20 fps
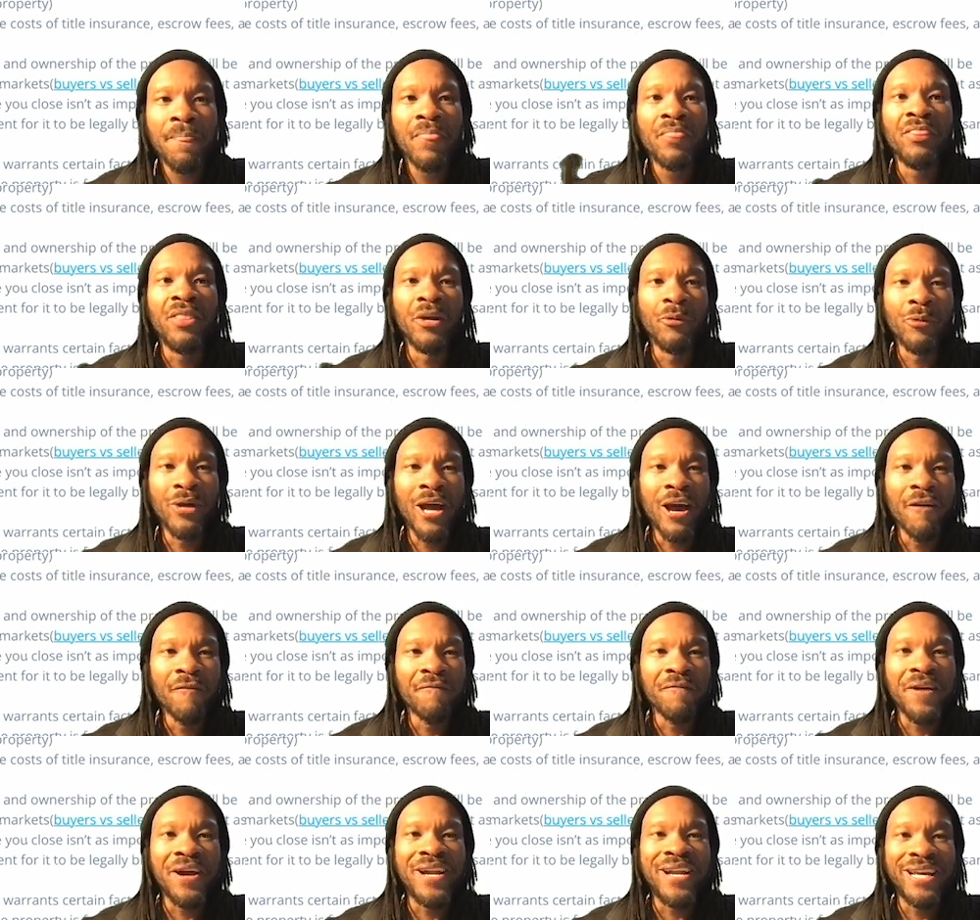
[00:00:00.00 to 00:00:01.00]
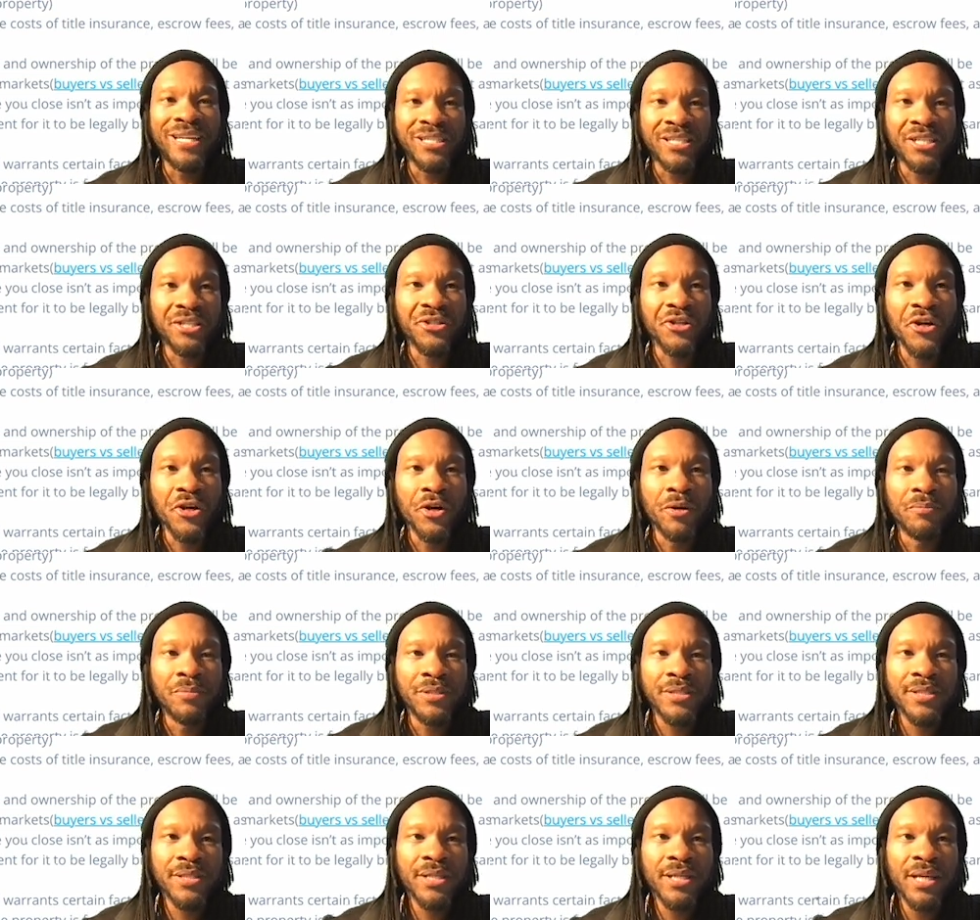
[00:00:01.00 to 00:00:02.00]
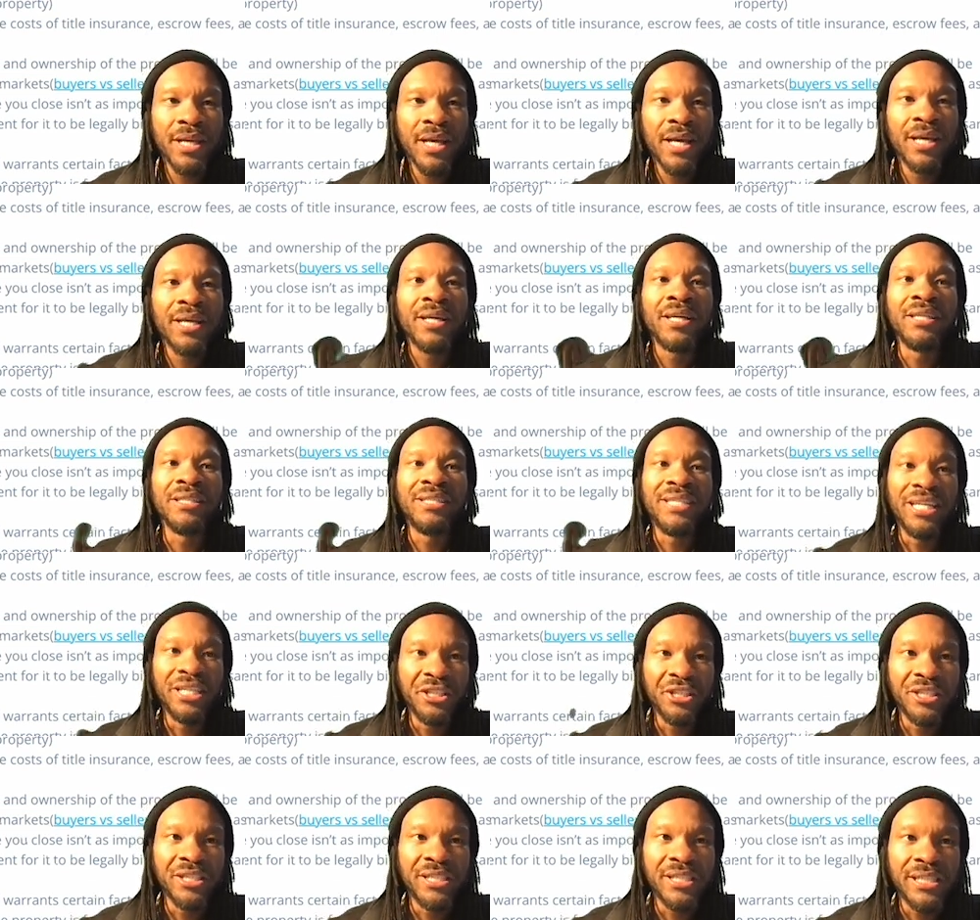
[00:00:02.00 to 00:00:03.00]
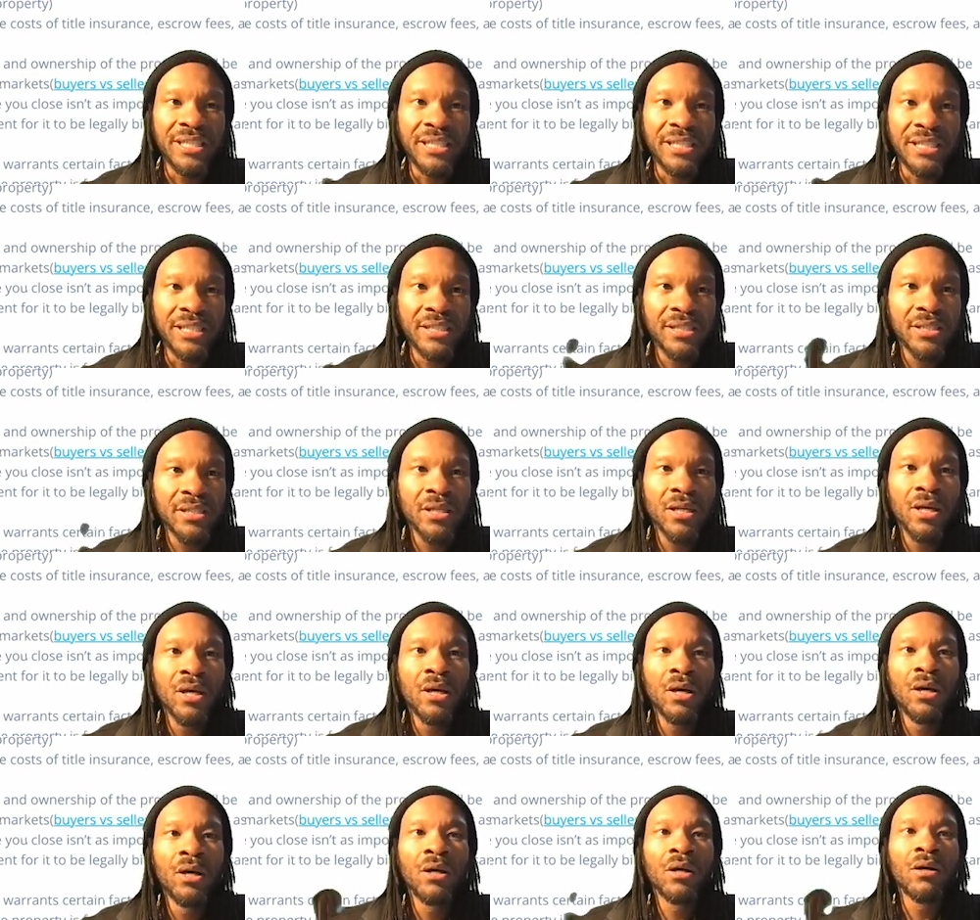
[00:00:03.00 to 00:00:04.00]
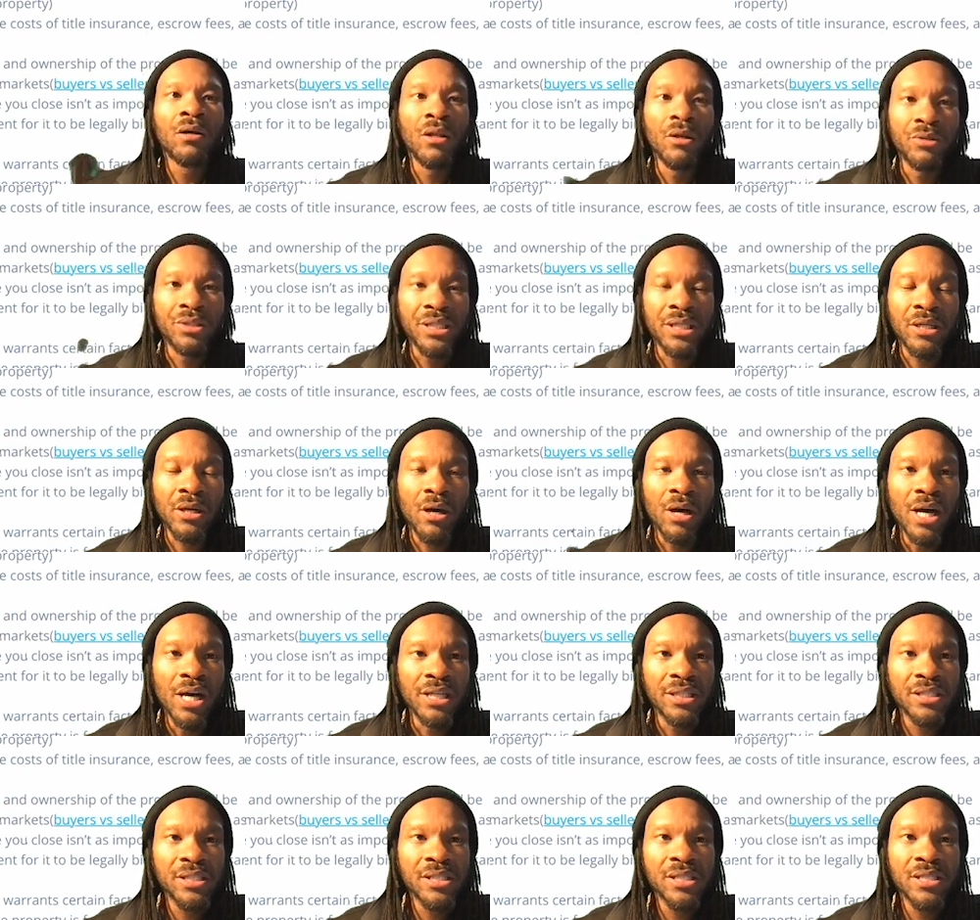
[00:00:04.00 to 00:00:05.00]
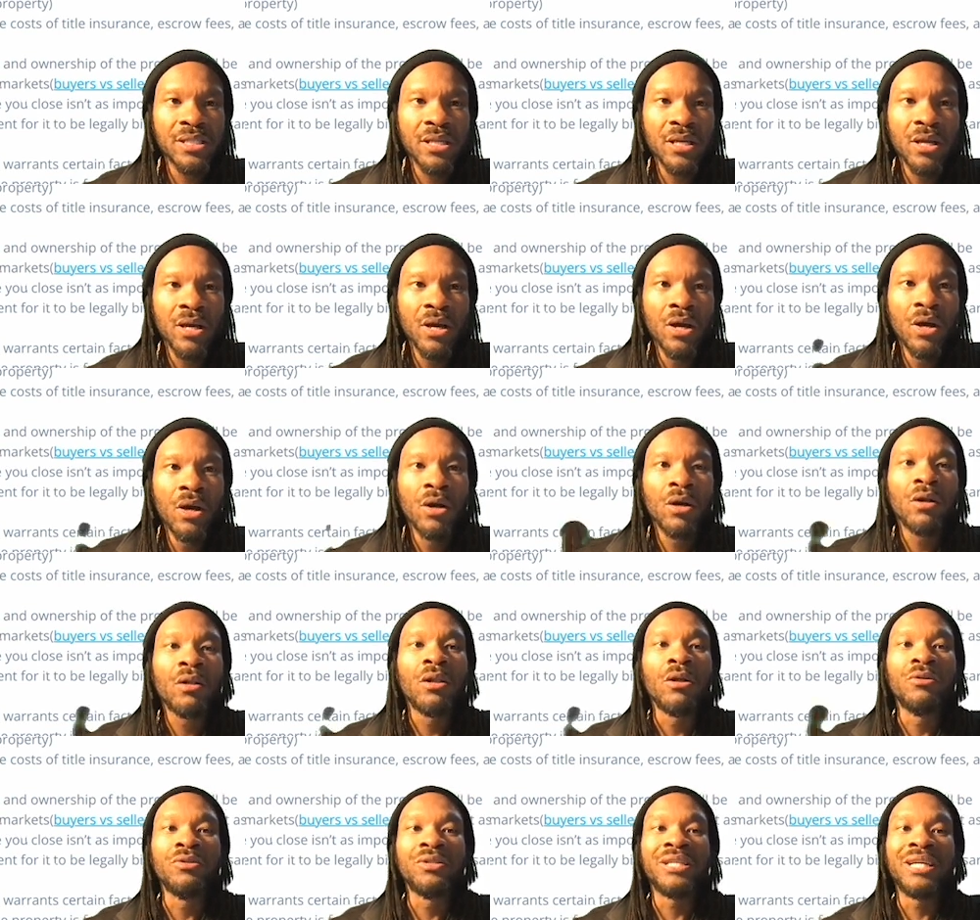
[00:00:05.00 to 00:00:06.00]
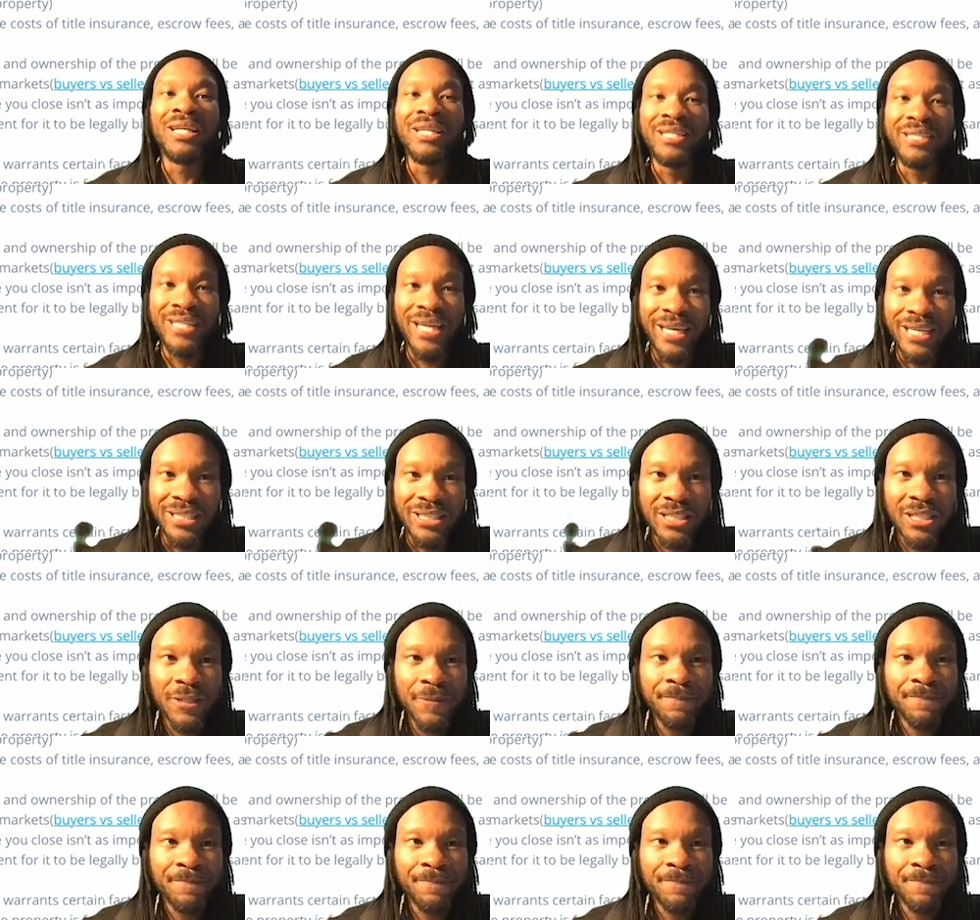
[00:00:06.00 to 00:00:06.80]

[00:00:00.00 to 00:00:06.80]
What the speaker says: Then we have financing terms, contingencies, closing costs, closing date,